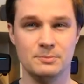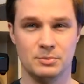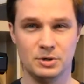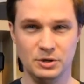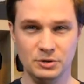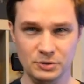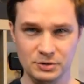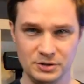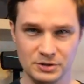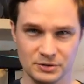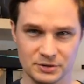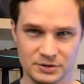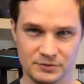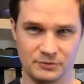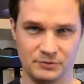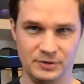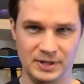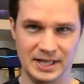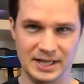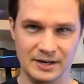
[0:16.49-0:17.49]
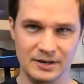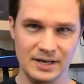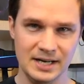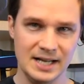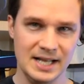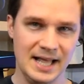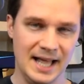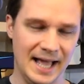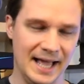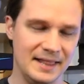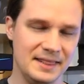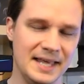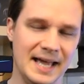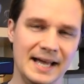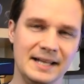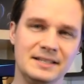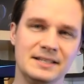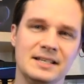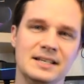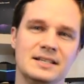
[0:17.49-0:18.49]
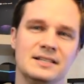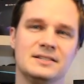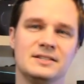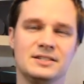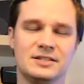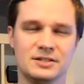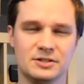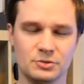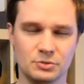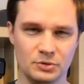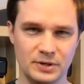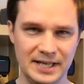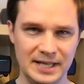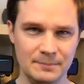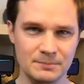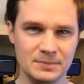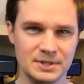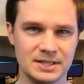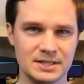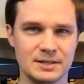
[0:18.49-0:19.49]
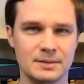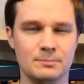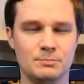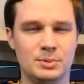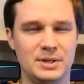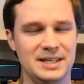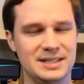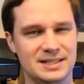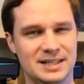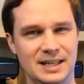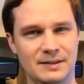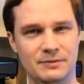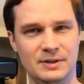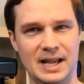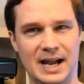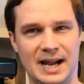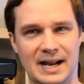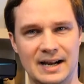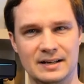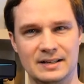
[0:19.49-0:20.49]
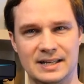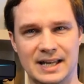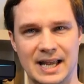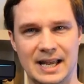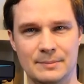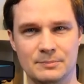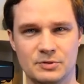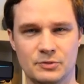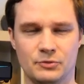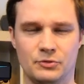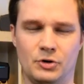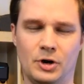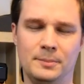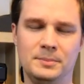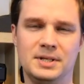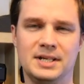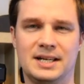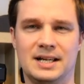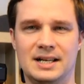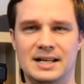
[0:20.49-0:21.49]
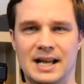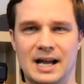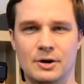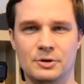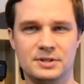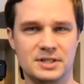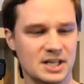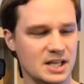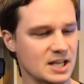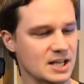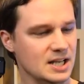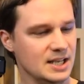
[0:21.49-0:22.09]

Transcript: PlutoSphere and that streams PC VR games from the cloud